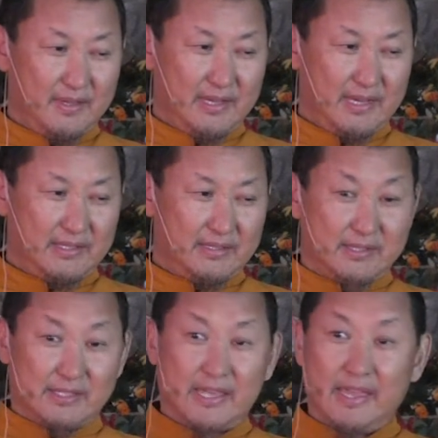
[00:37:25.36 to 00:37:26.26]
and
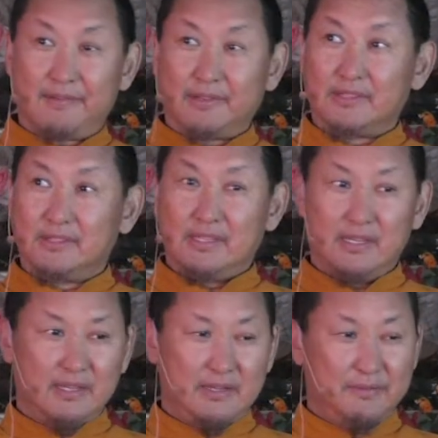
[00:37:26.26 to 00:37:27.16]
scaring,
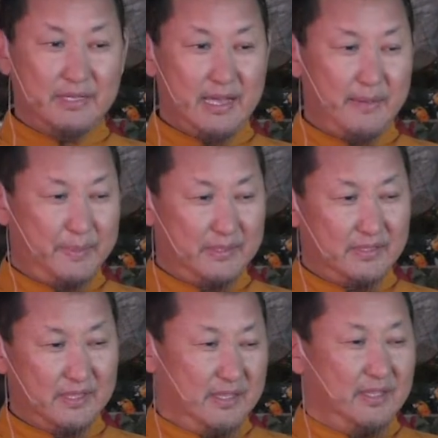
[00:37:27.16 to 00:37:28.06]
what happened?